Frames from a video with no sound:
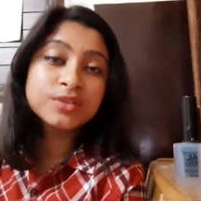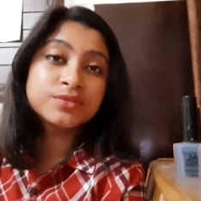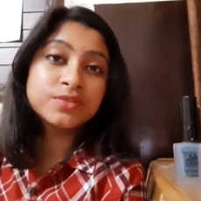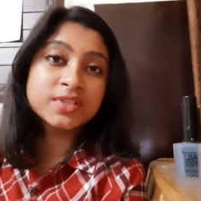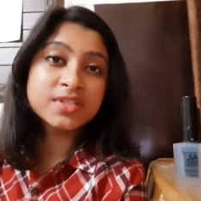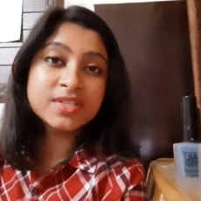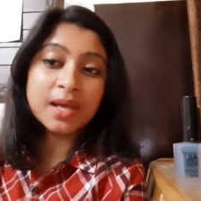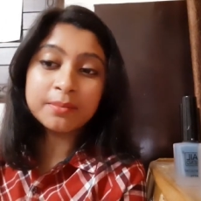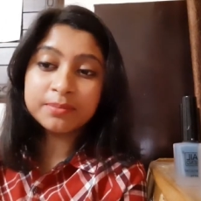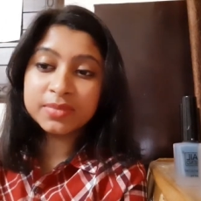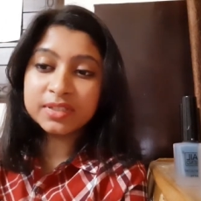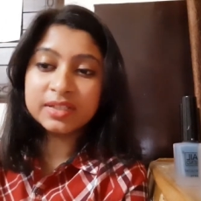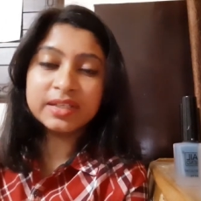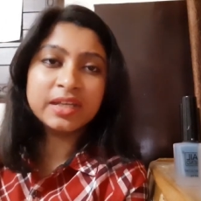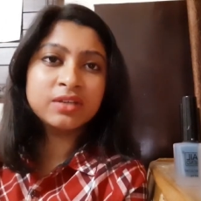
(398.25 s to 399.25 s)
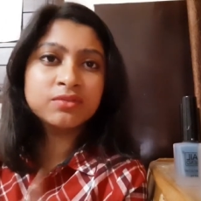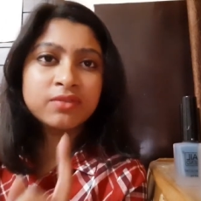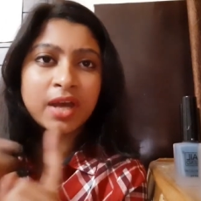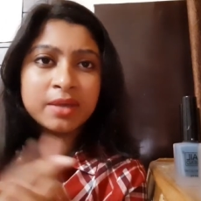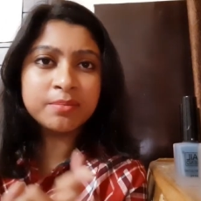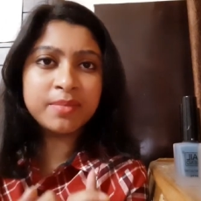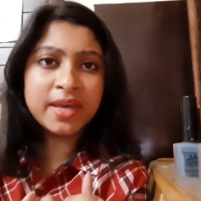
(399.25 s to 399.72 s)
For example, in
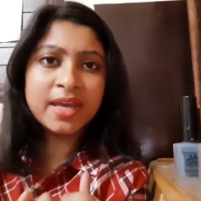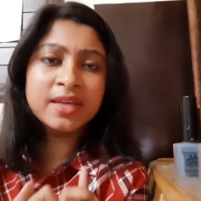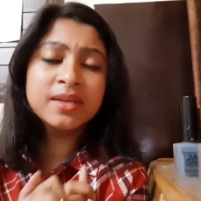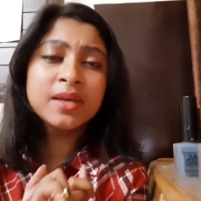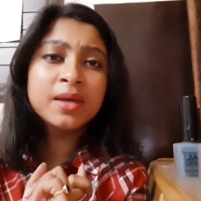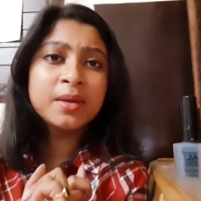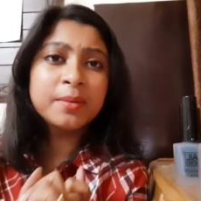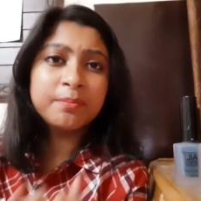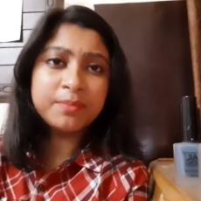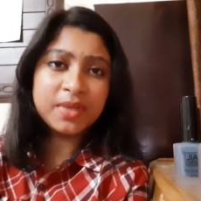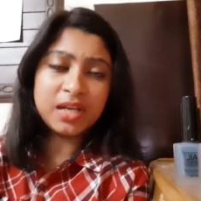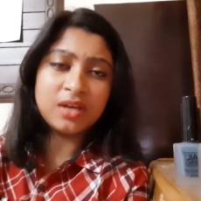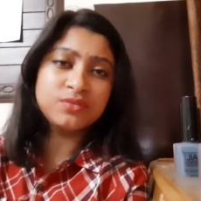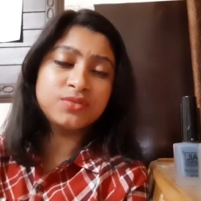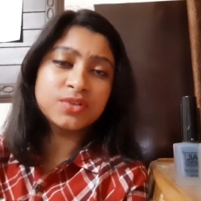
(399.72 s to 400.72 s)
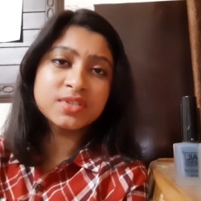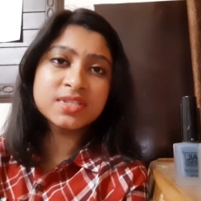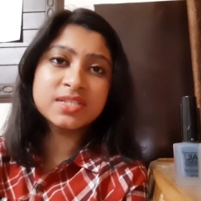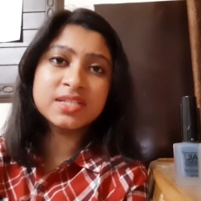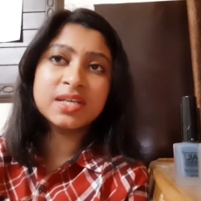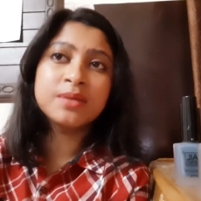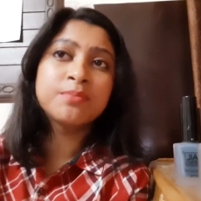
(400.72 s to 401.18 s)
Vibe, Bella
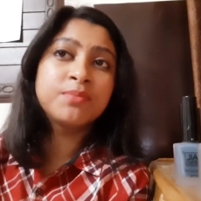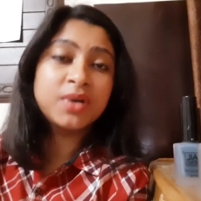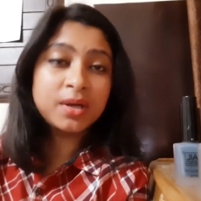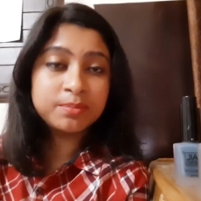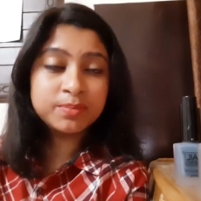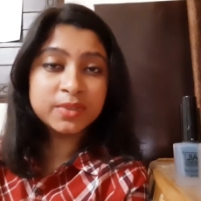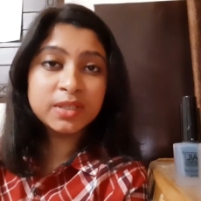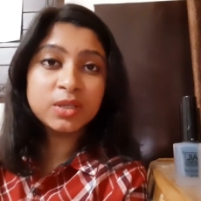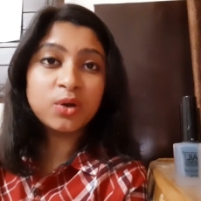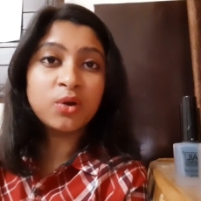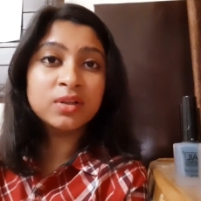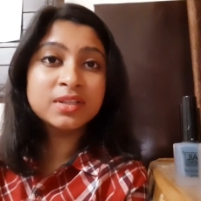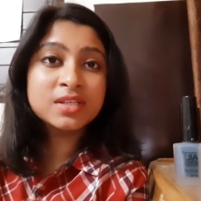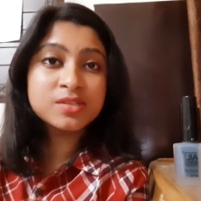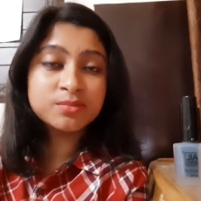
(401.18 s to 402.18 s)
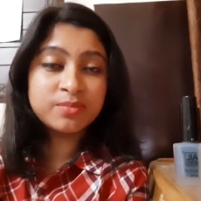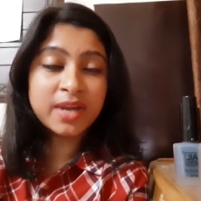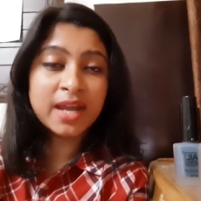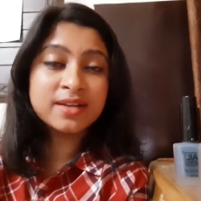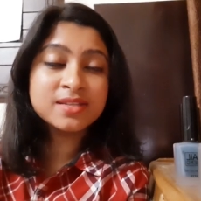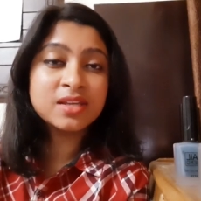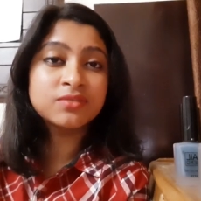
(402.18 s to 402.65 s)
Voste, Purple, all these
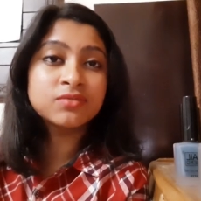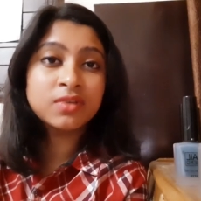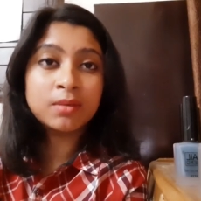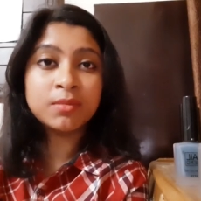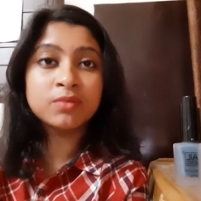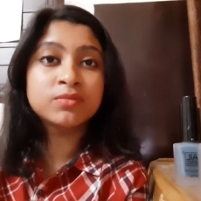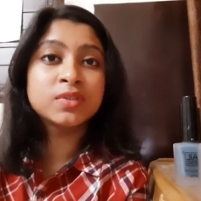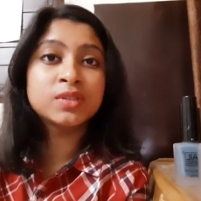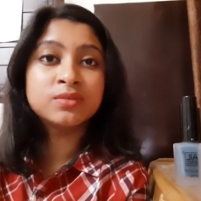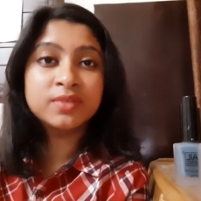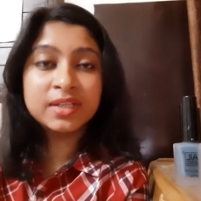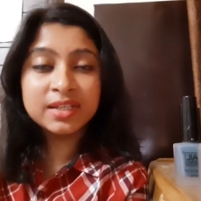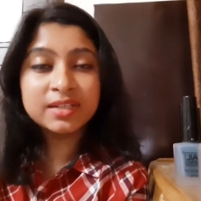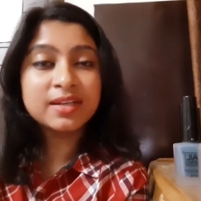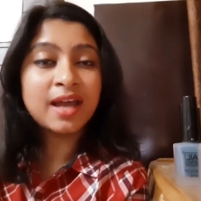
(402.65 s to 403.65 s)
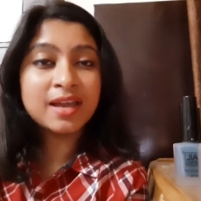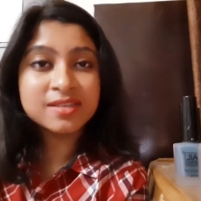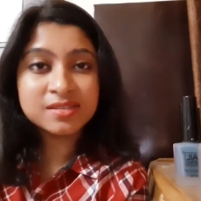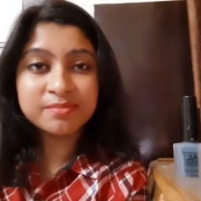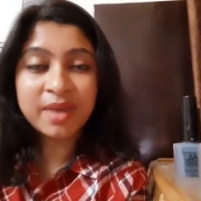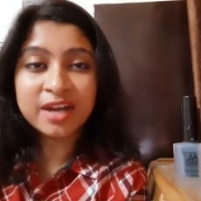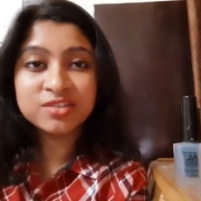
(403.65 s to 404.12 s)
brands have come up with really
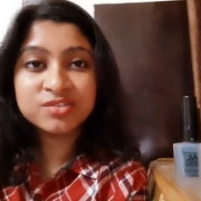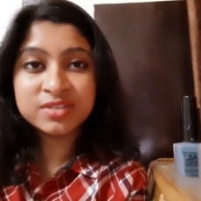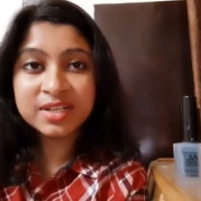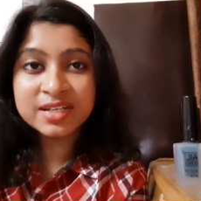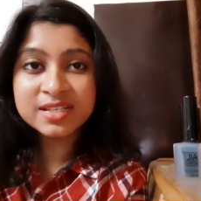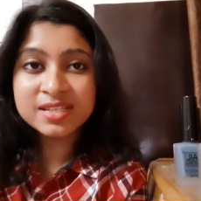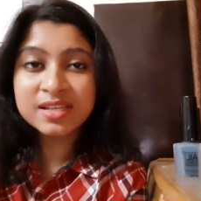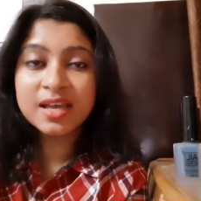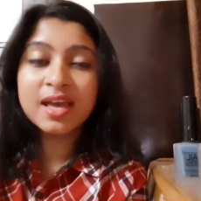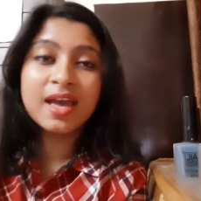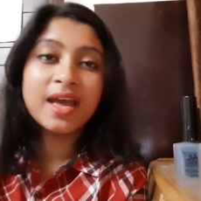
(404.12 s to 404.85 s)
nice matte shades,